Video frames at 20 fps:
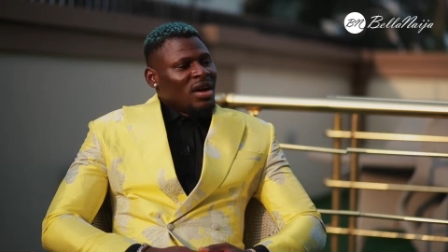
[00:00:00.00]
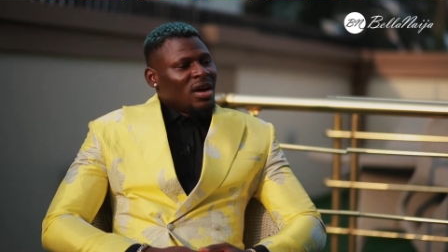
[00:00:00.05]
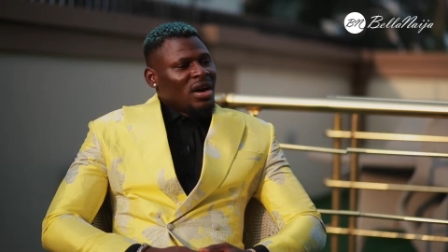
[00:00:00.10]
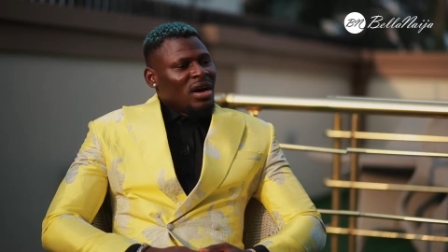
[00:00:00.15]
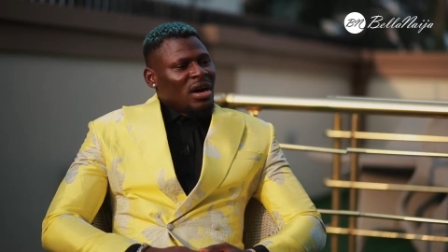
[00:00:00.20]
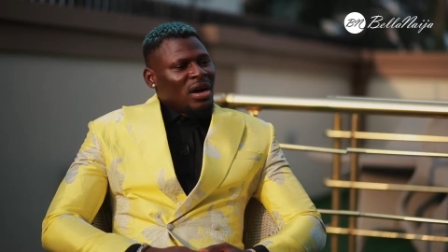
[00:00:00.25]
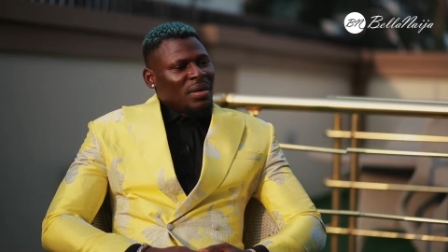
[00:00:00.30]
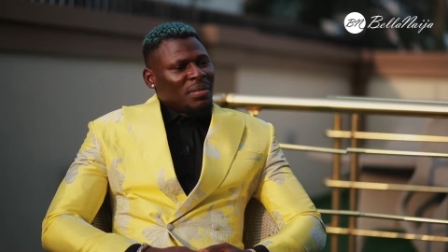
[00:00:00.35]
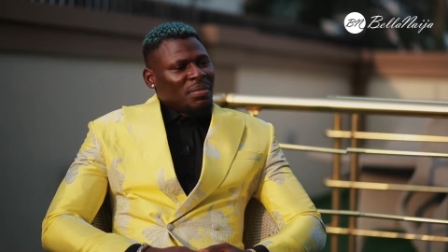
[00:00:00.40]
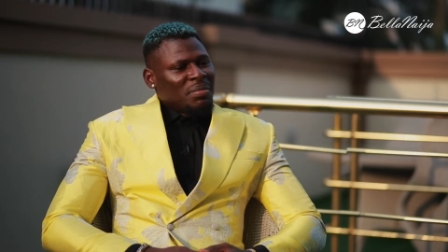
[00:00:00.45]

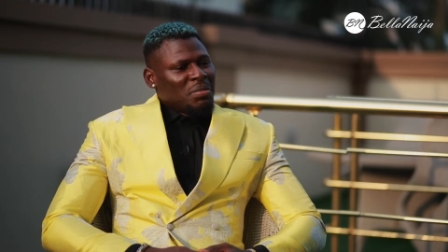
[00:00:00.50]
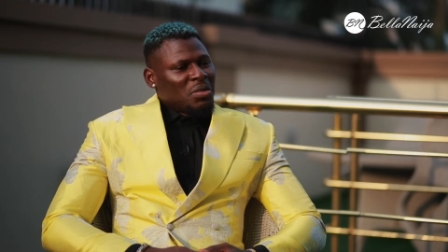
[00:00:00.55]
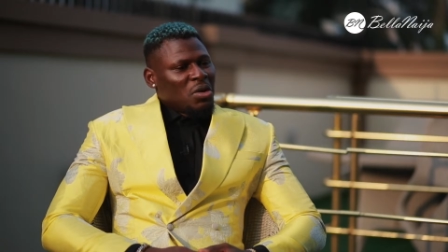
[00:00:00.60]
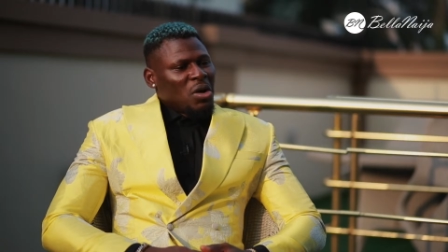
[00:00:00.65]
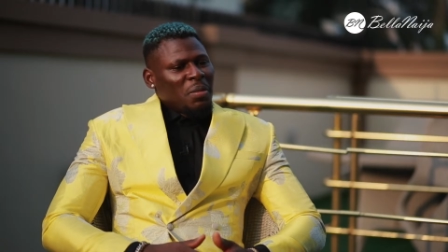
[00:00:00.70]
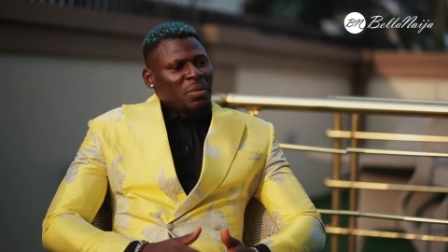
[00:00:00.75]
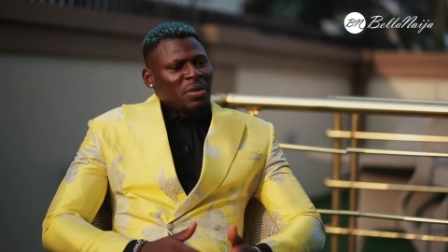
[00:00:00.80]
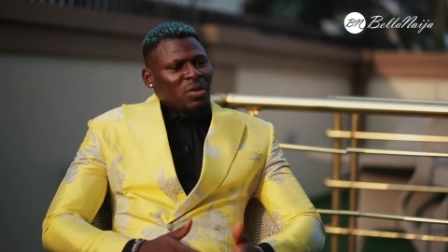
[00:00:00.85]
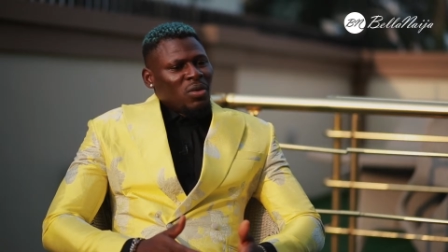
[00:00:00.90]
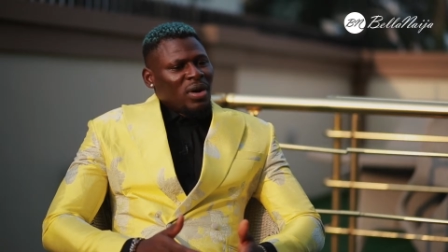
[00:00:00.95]

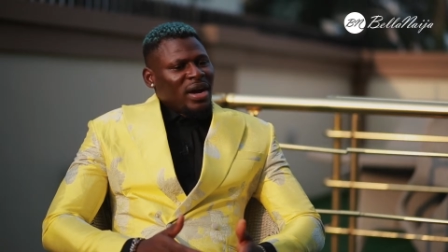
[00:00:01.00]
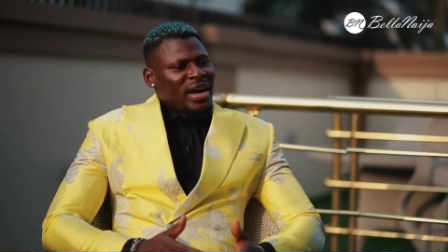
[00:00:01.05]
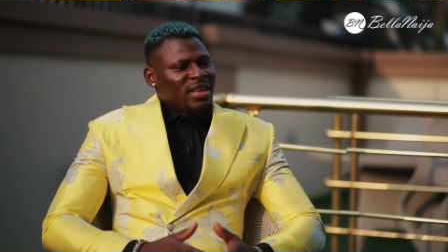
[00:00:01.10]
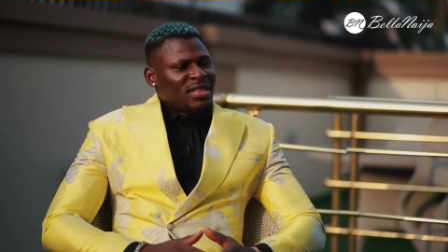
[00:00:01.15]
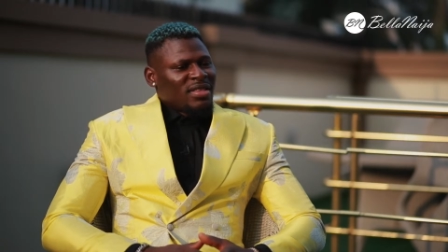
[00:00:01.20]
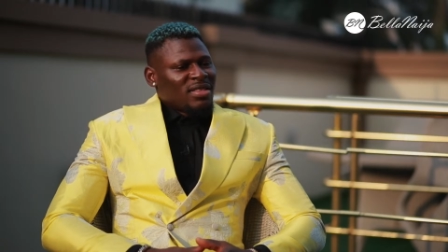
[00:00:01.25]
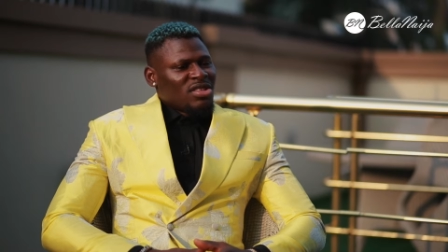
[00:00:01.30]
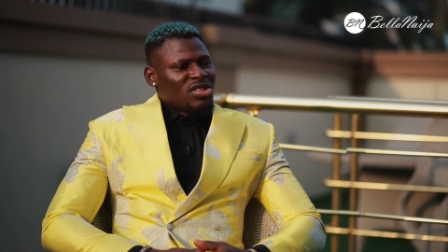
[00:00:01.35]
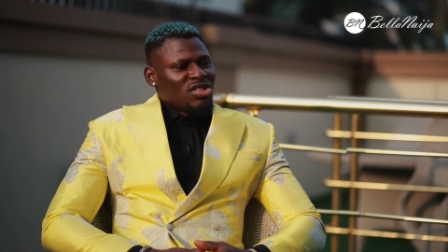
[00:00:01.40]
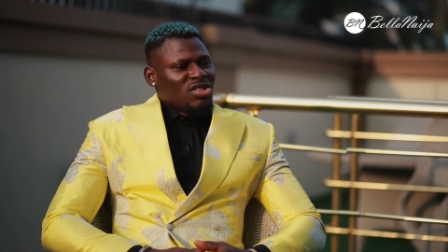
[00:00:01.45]

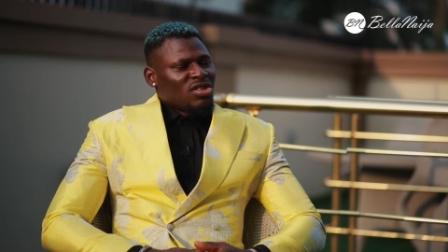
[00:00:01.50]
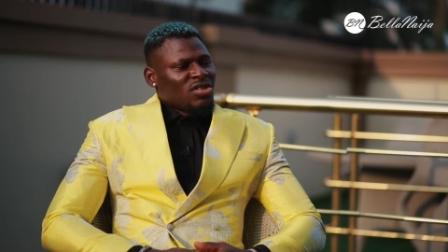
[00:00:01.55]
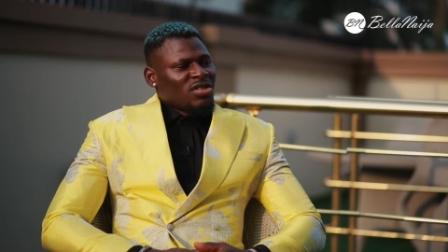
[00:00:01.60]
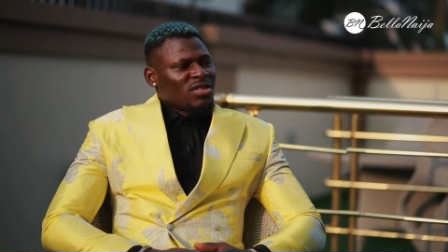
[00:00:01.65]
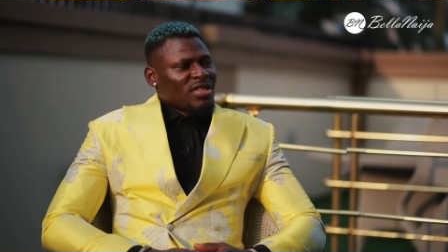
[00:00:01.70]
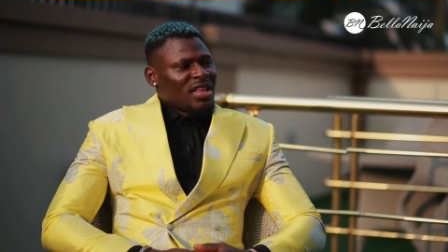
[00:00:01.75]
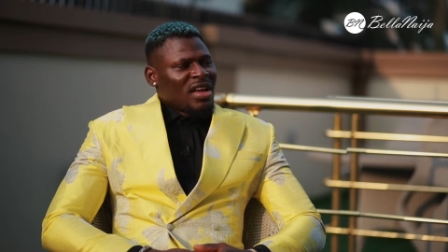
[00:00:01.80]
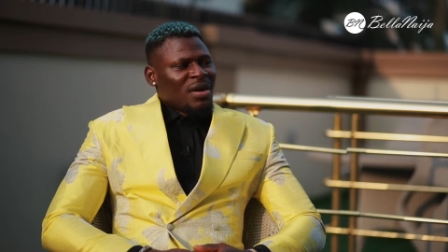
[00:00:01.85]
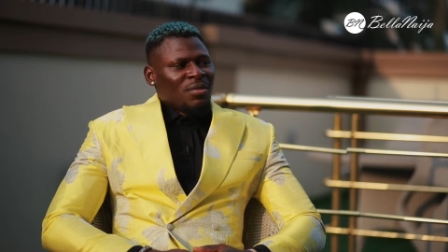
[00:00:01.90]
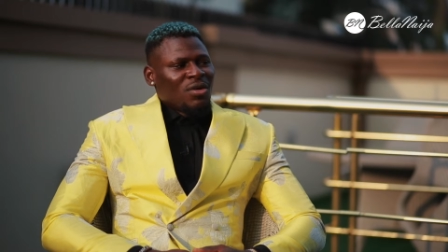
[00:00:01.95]
Hobby-wise, it's
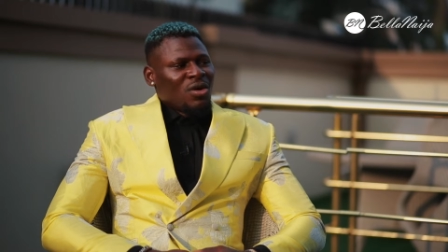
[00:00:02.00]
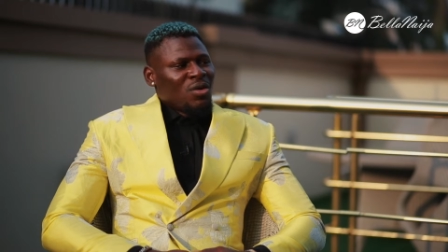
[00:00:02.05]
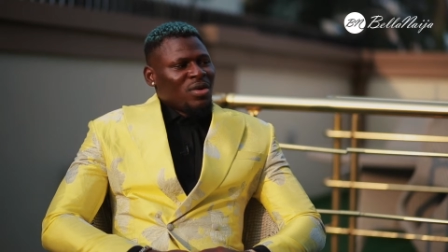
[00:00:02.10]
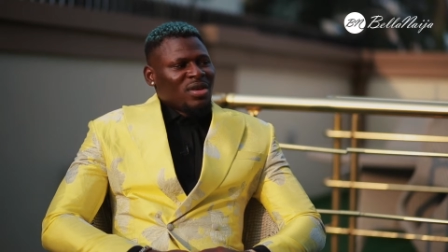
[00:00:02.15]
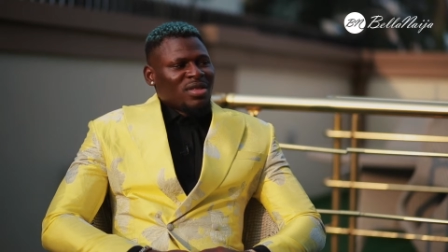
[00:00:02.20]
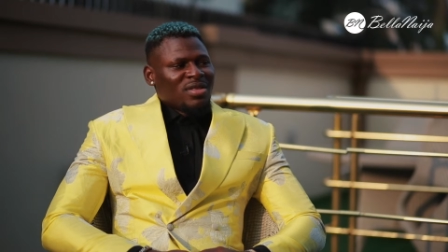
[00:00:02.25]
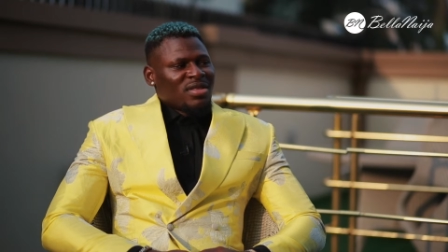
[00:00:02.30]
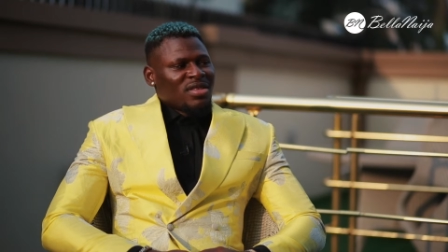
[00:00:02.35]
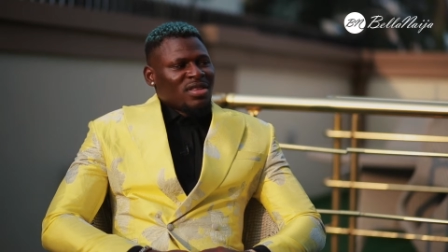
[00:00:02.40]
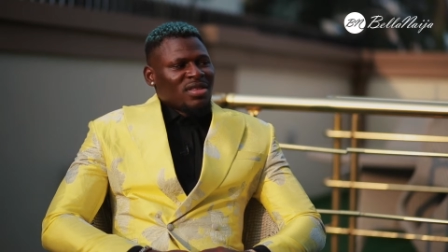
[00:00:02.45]
just I'm
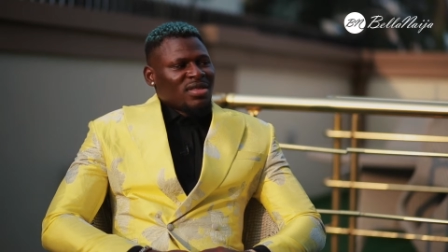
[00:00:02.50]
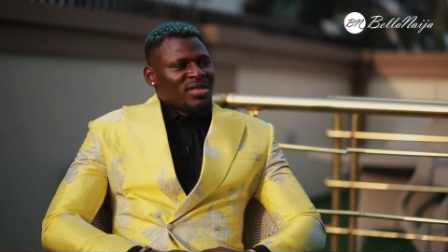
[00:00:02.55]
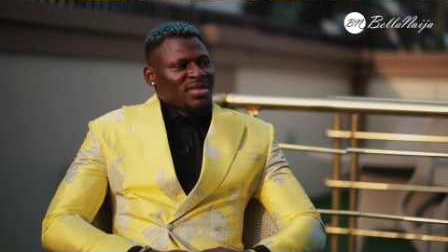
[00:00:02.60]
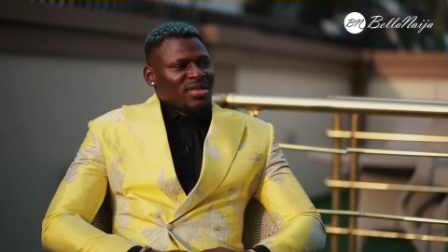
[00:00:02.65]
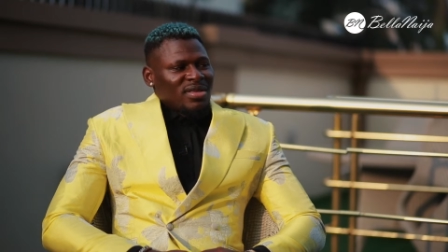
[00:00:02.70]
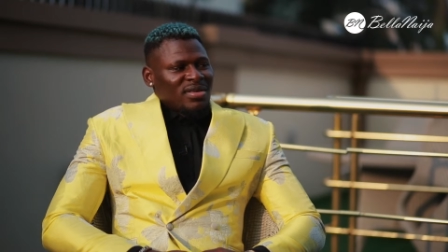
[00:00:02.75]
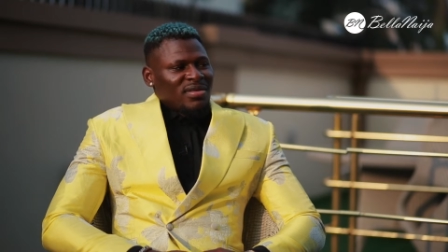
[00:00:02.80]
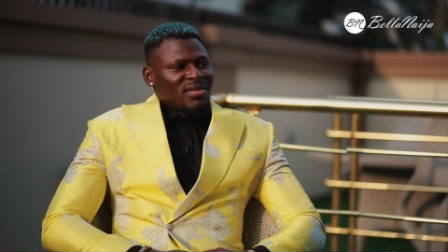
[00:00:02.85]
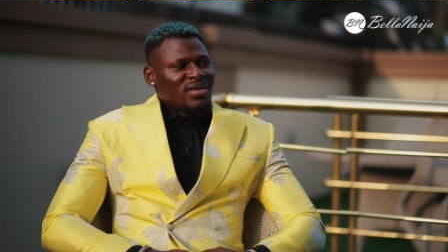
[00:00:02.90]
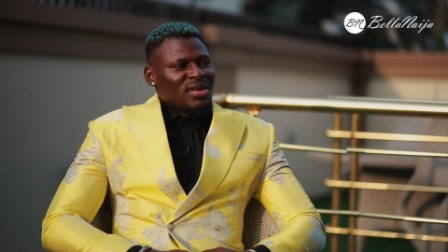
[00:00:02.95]
always
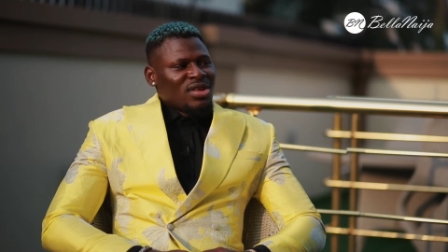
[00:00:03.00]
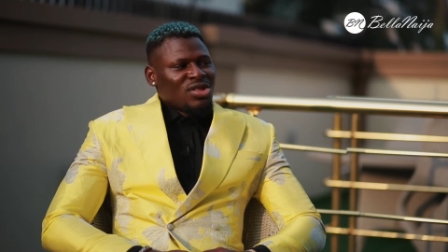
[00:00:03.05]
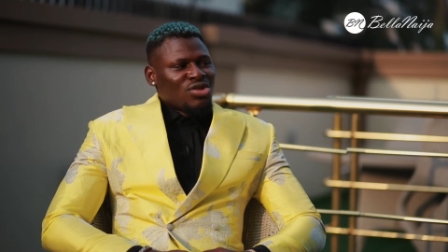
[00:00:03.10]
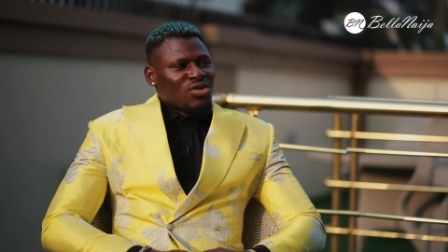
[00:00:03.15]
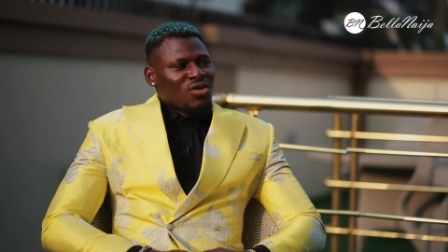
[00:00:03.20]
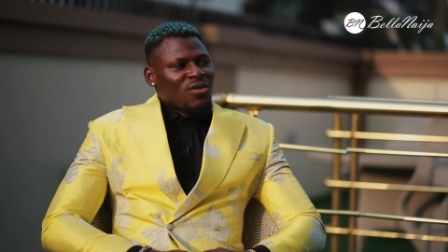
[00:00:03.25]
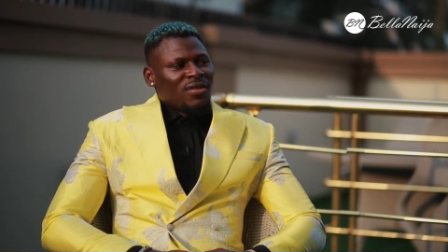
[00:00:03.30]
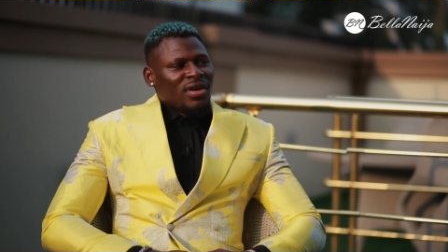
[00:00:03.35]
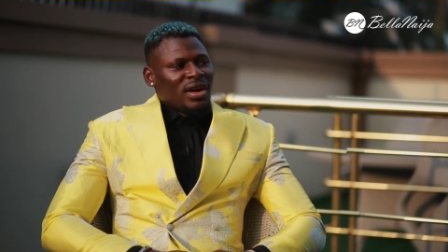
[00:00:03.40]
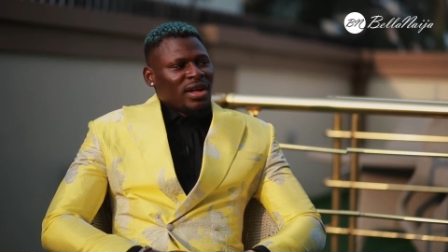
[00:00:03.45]
this
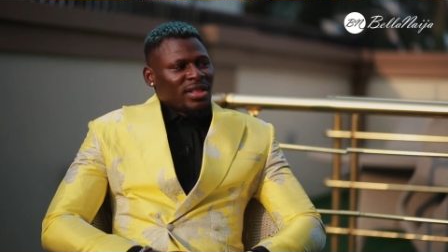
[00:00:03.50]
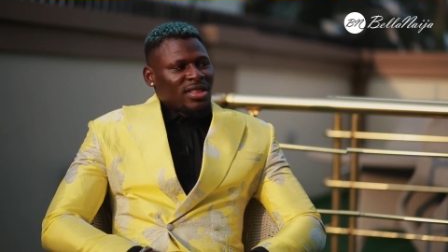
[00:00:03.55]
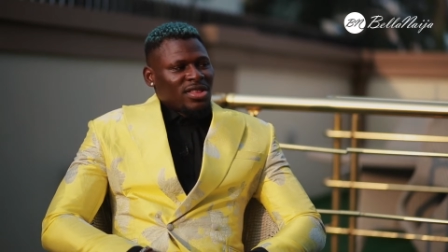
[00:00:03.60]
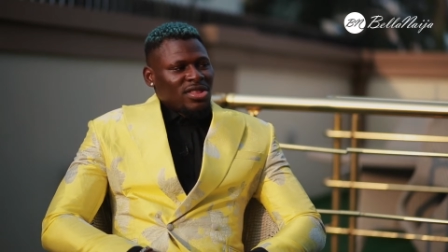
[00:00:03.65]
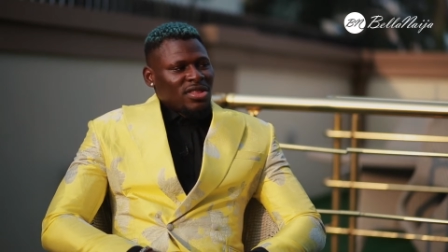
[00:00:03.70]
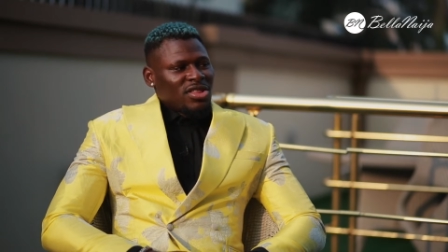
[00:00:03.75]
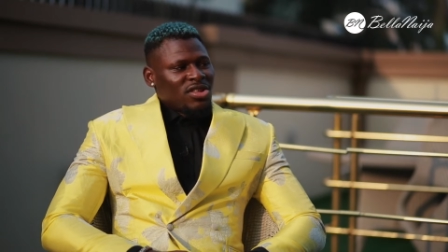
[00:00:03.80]
introvert,